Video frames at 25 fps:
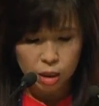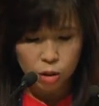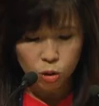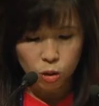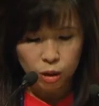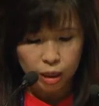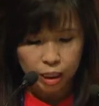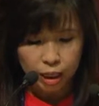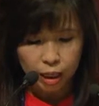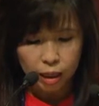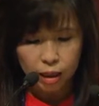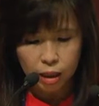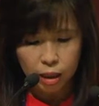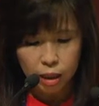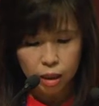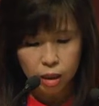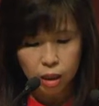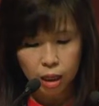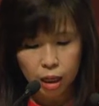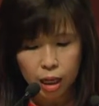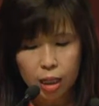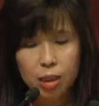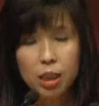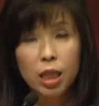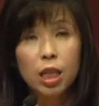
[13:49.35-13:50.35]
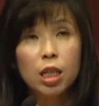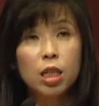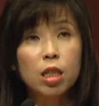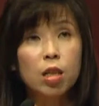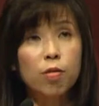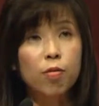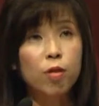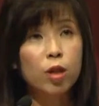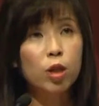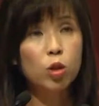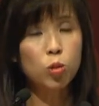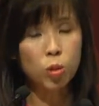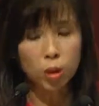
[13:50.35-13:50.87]
together as
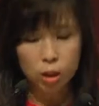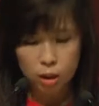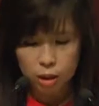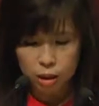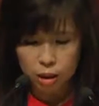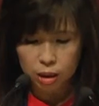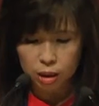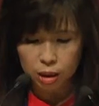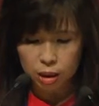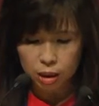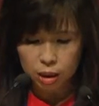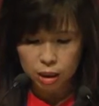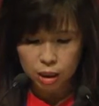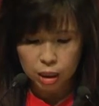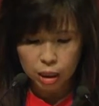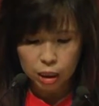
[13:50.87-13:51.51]
individuals,